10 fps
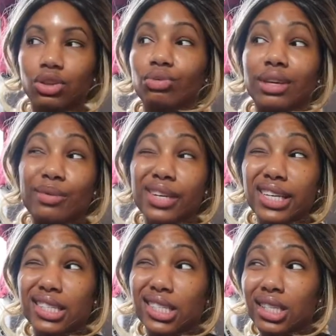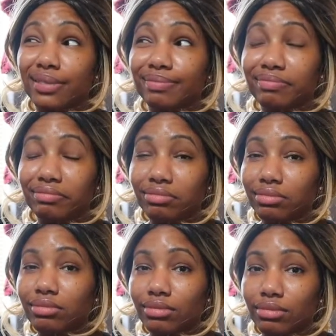3 weeks,
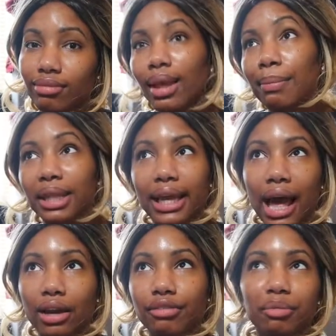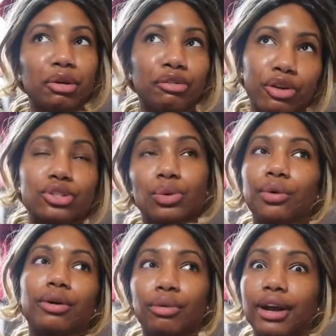but they count it from your first.
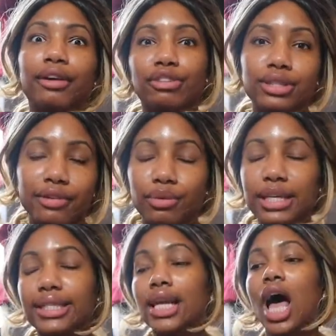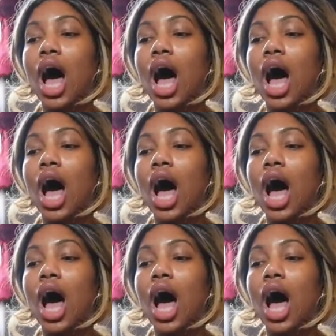So whatever, 7 weeks.